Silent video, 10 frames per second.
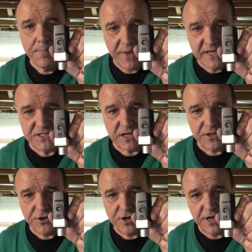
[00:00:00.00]

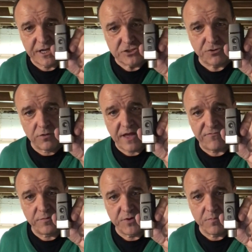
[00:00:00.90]
Basically, you're going to control
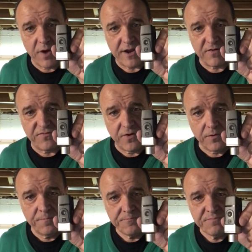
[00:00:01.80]
that from your microphone.